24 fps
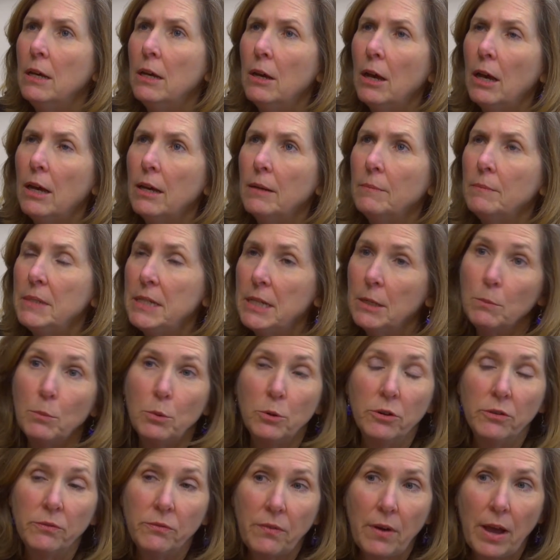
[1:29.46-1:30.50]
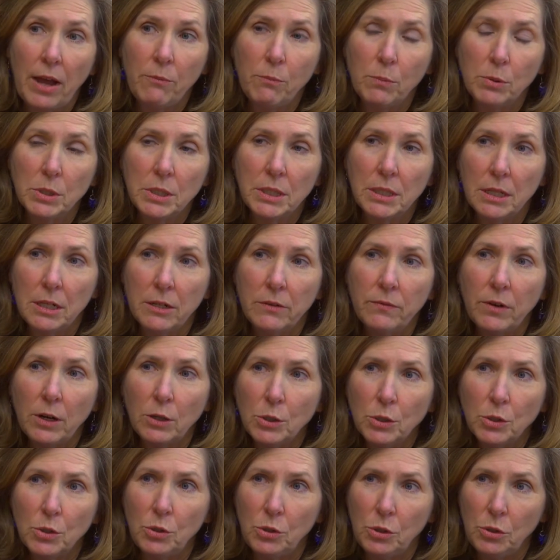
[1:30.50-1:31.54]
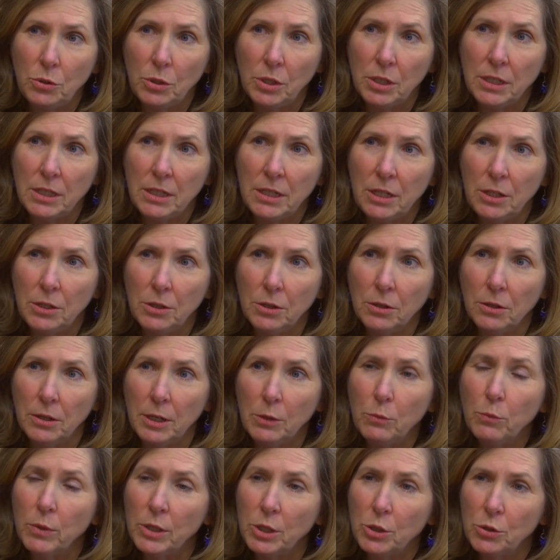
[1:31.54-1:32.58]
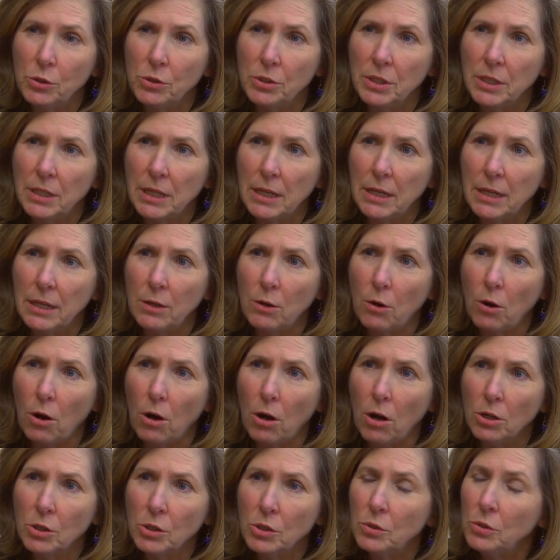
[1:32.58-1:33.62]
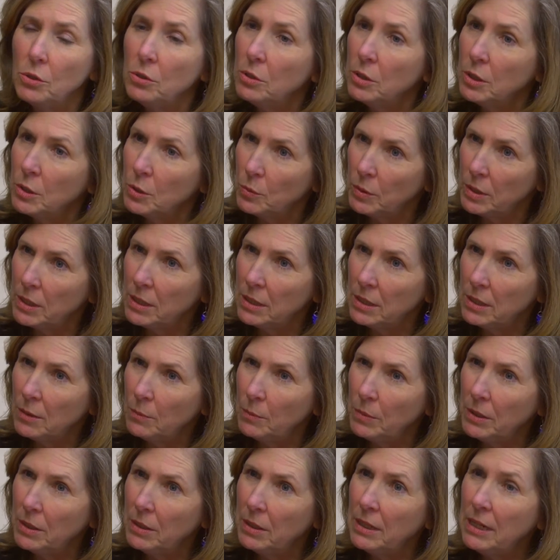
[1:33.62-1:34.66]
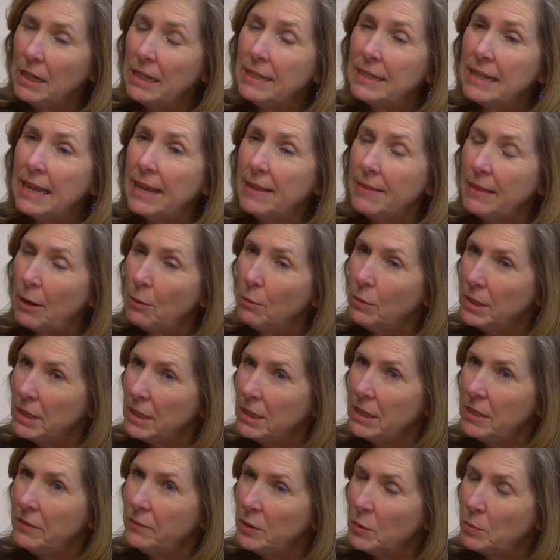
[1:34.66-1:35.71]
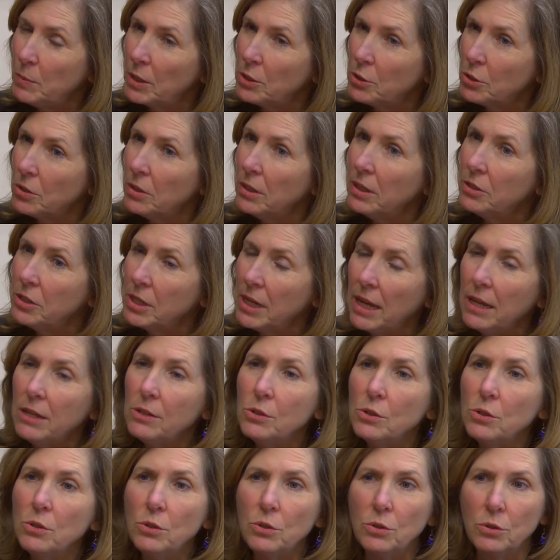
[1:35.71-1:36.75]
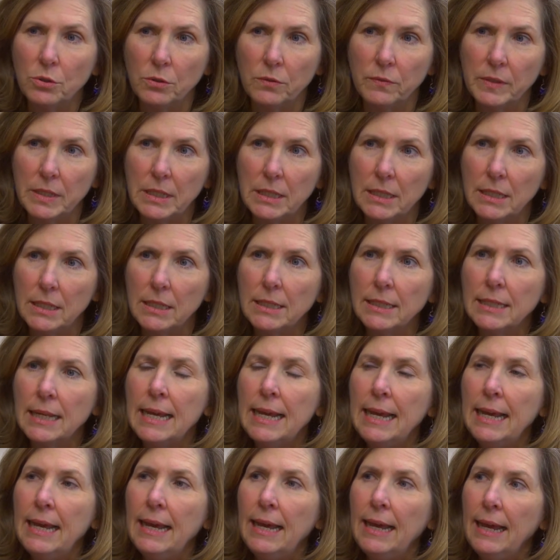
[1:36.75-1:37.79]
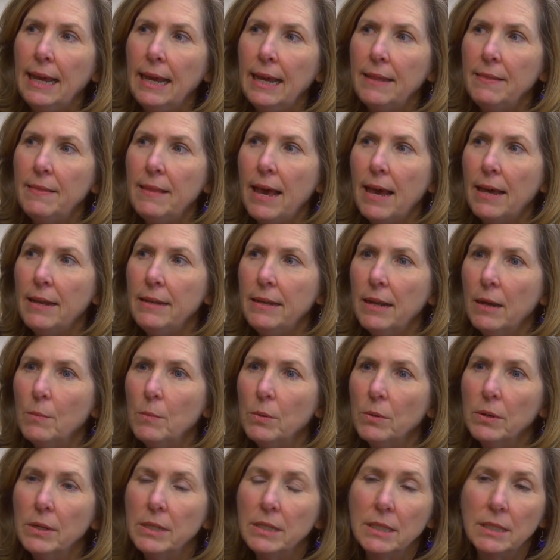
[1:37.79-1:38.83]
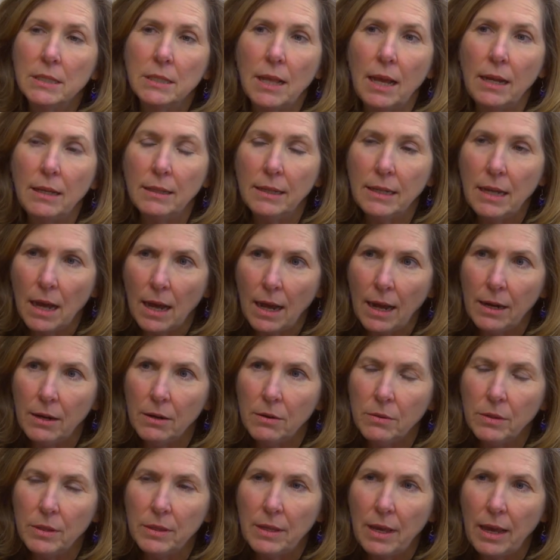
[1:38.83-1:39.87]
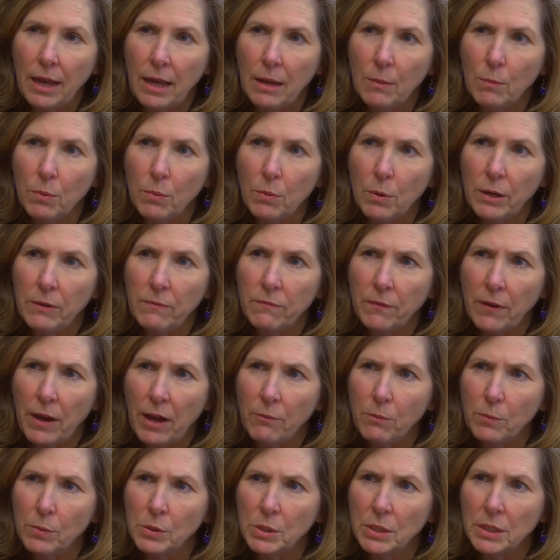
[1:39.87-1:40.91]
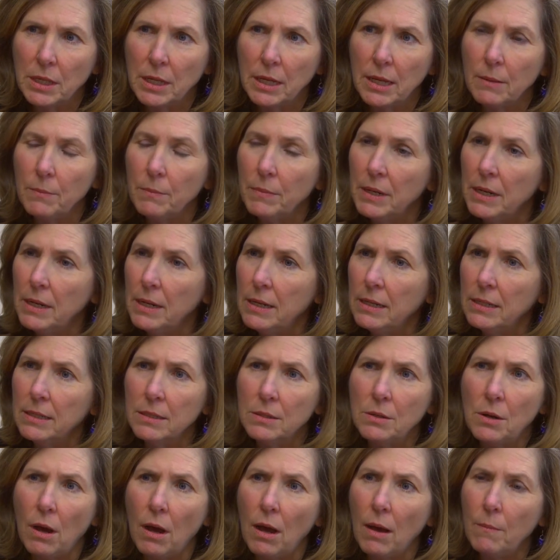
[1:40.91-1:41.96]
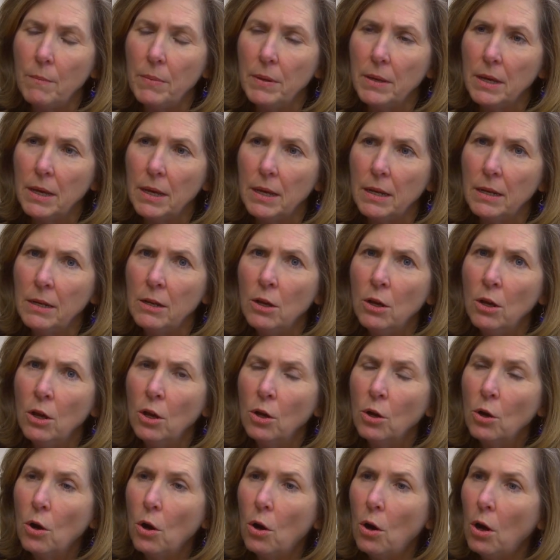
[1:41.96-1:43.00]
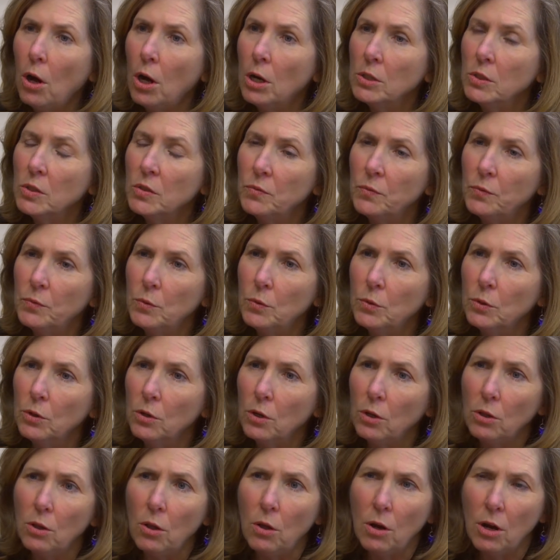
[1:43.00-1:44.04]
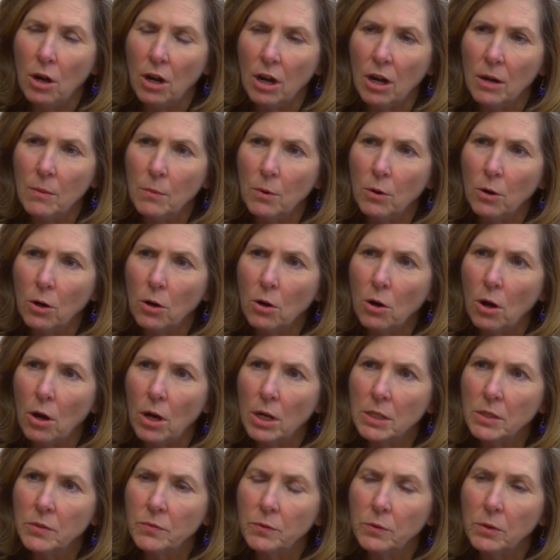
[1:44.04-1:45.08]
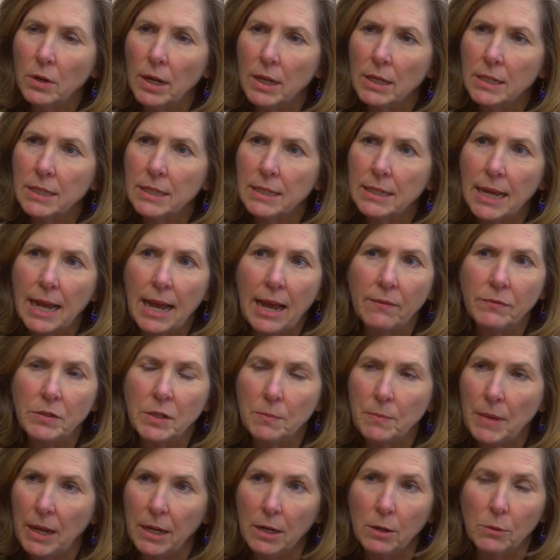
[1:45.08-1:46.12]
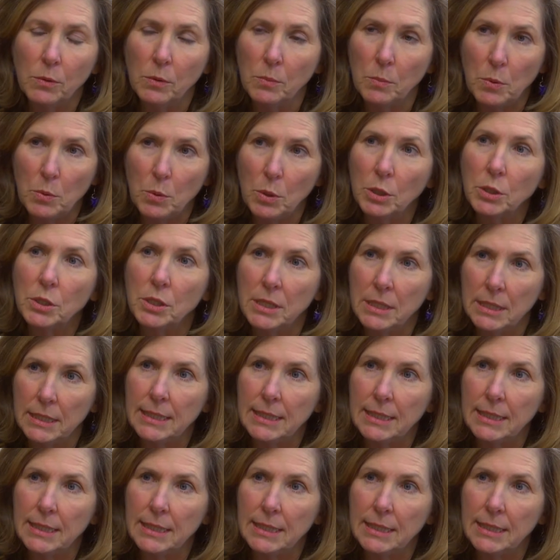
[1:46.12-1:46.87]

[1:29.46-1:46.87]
10.5% of our students here in Richardson are students with disabilities, and they receive special education services. And that number is slightly higher than the 8.5%, but it has not been cause for alarm or cause for us to have to make a report to the